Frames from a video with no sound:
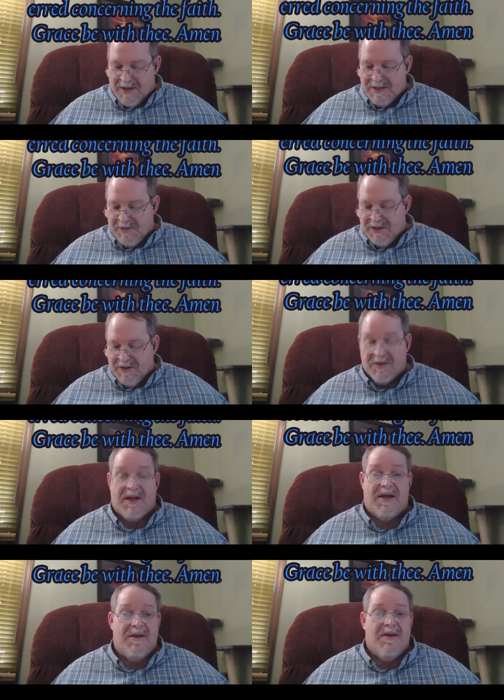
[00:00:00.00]
grace be to
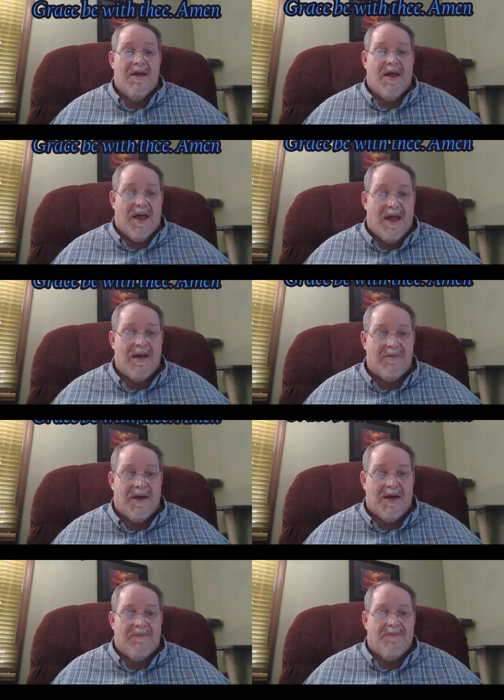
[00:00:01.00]
thee,
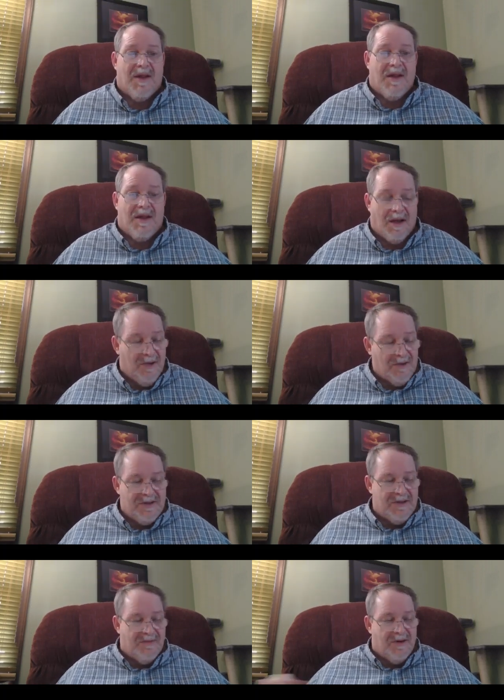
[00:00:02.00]
amen,
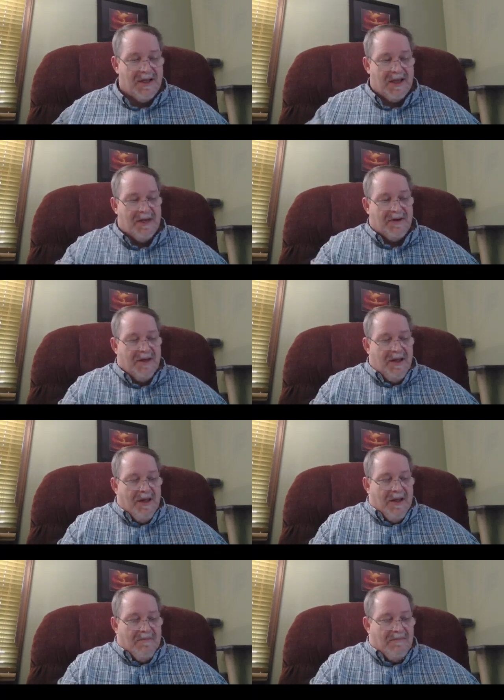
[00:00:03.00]
closes the book out.
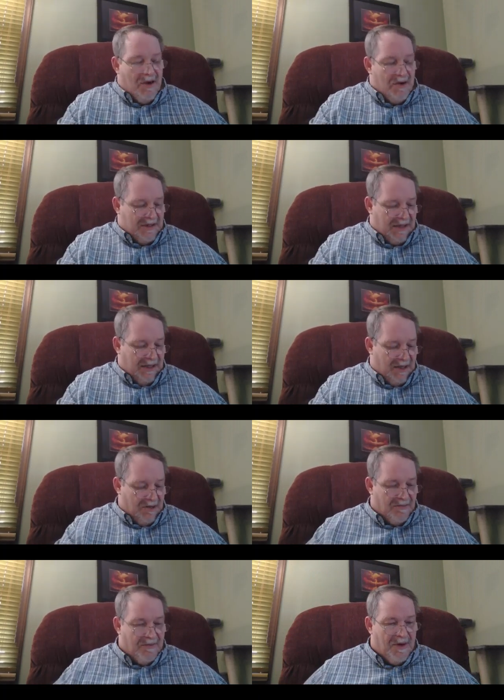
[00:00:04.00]
Most any
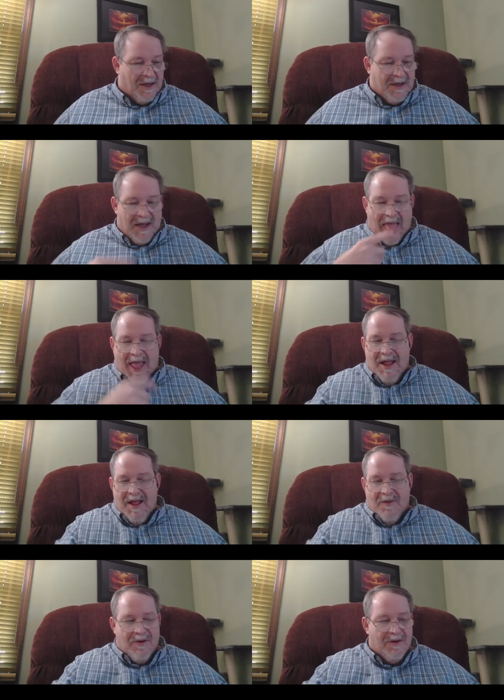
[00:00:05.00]
other book
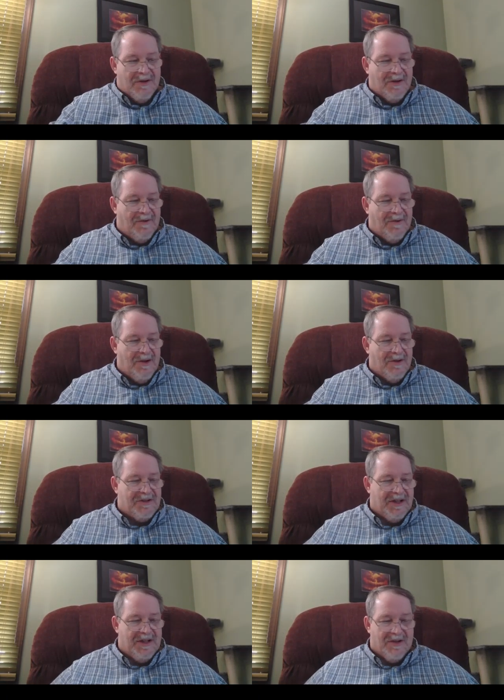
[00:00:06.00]
will you'll
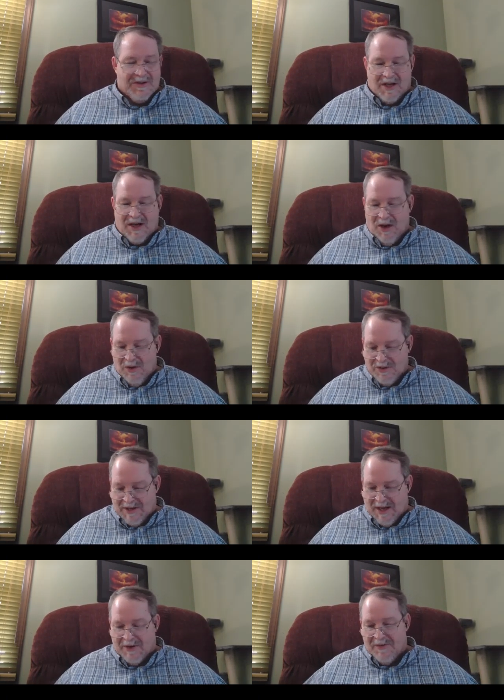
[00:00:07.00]
see there's a
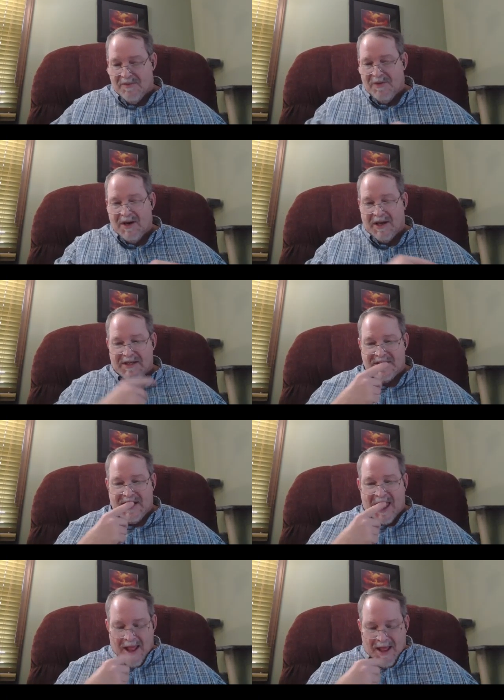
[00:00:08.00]
closeout of the book. This
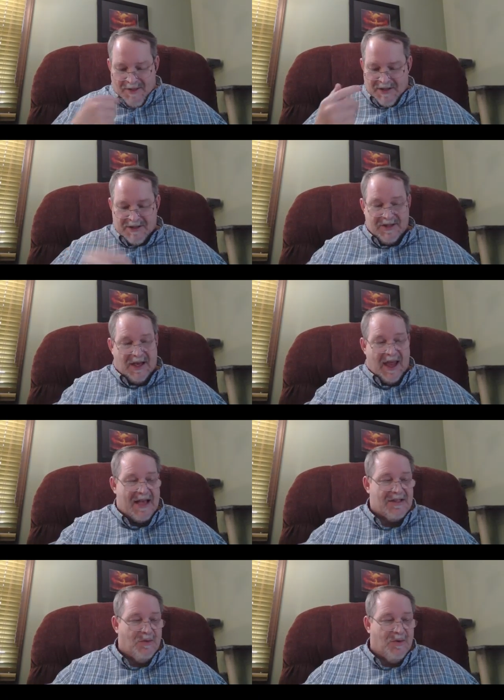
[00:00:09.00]
is this is the
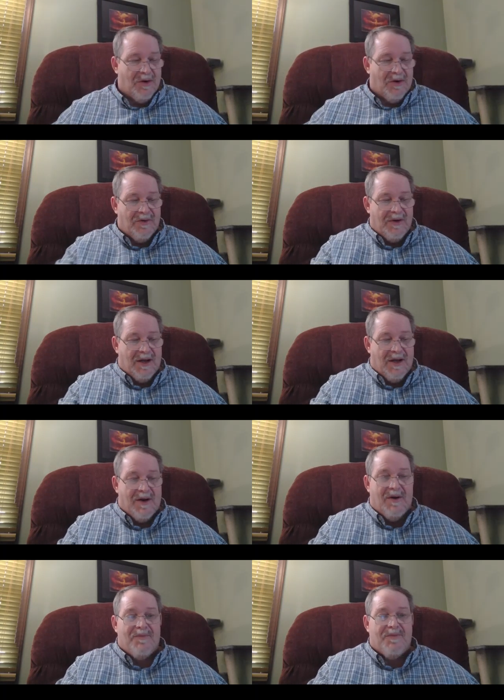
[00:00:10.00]
last word.
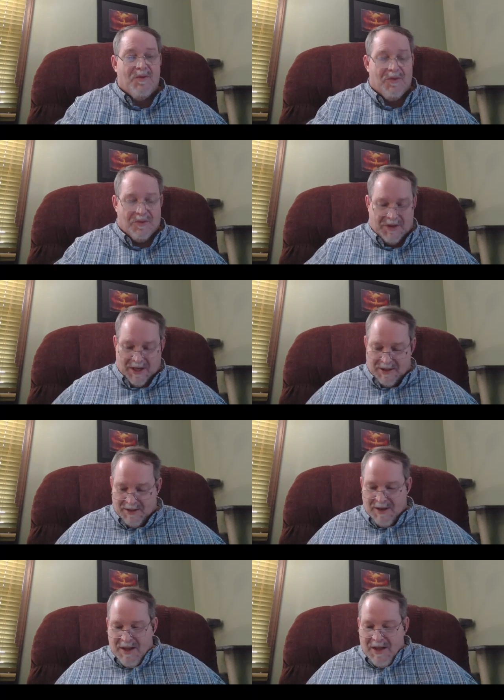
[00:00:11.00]
Uh, we're
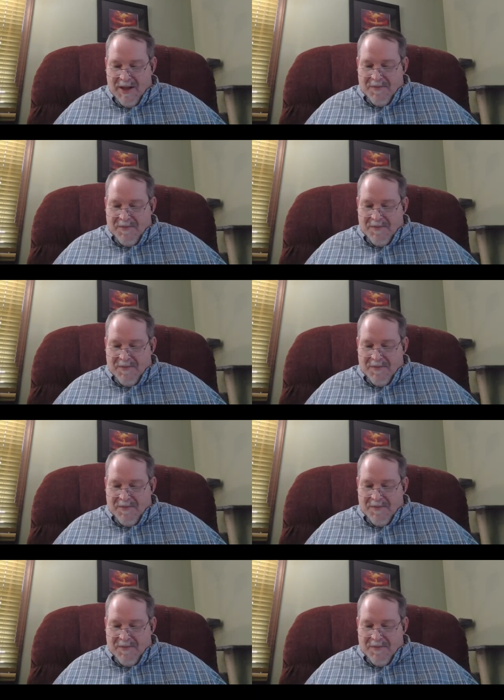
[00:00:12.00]
done.